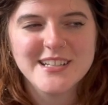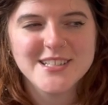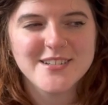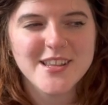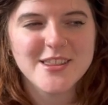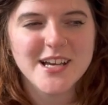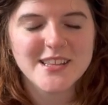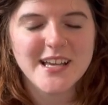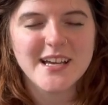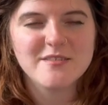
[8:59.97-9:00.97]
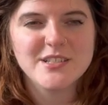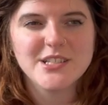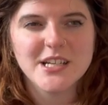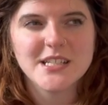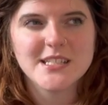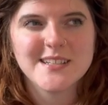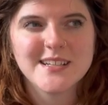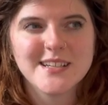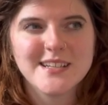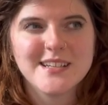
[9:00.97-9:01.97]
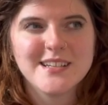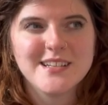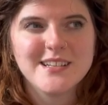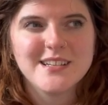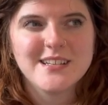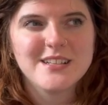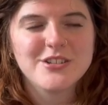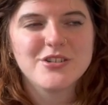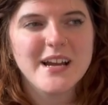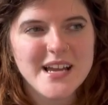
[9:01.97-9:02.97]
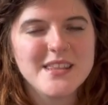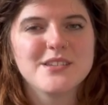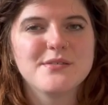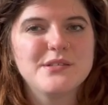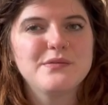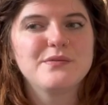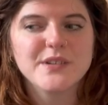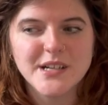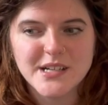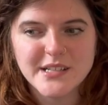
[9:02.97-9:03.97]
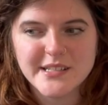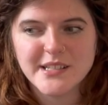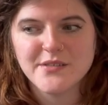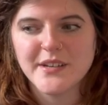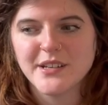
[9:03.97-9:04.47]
So I thought that I would just try this one first, and if I